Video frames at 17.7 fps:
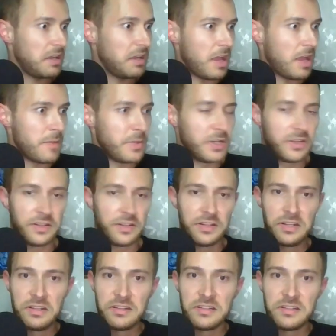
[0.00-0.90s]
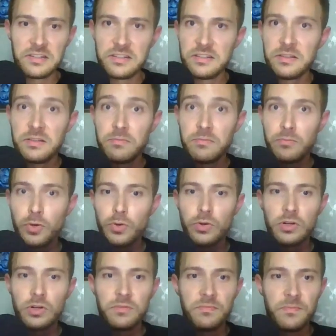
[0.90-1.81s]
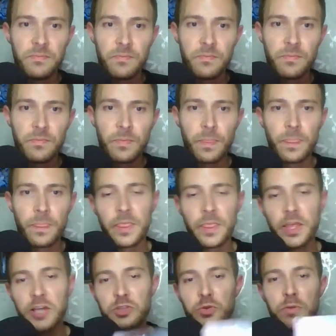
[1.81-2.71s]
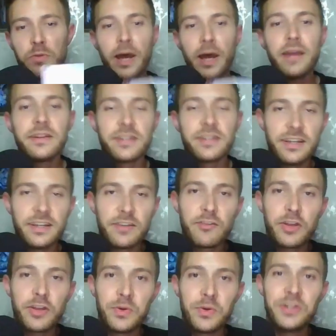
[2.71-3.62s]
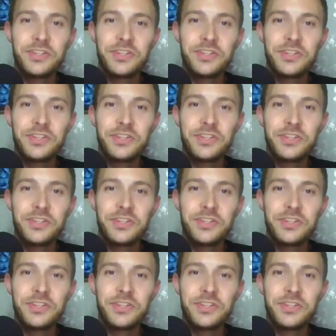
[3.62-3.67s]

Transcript: I mean, brutal. As a reminder, if anyone's